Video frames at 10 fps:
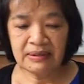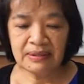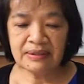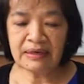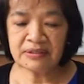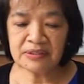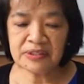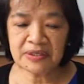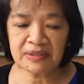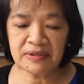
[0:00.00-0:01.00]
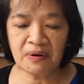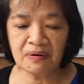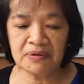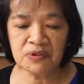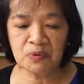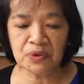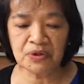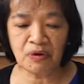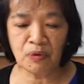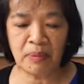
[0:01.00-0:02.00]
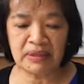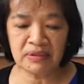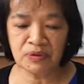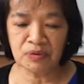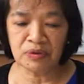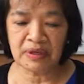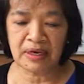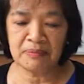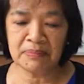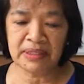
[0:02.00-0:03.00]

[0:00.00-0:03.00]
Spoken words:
Gunkel's categories were augmented through time,